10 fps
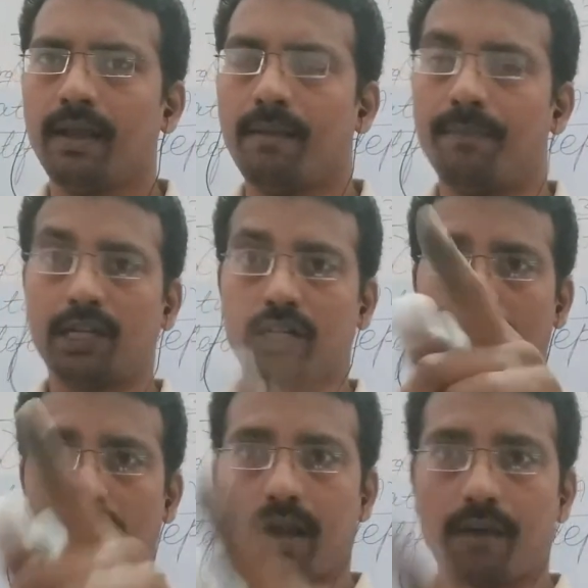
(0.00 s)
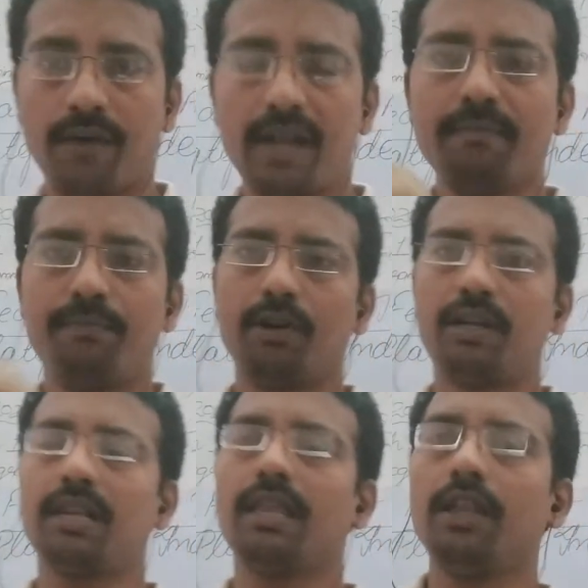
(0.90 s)
But one
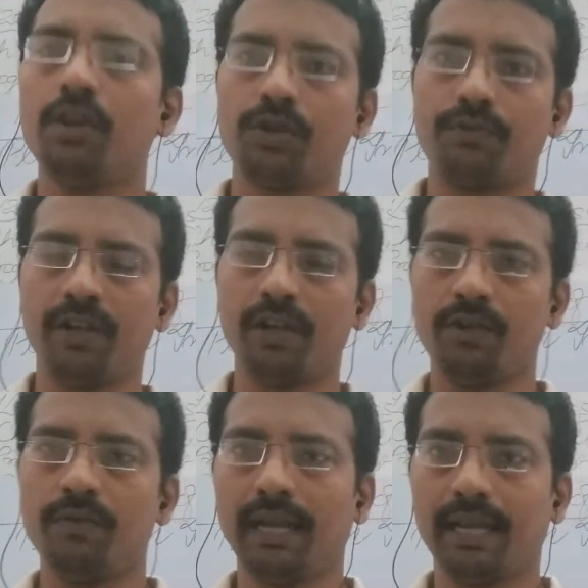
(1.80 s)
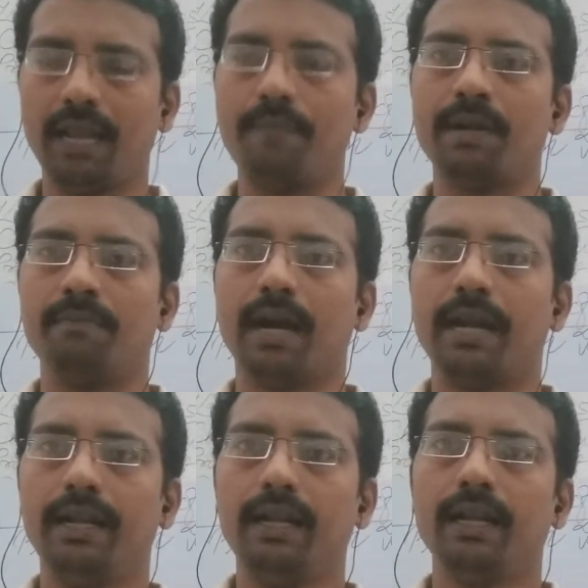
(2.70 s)
important thing you will keep in mind,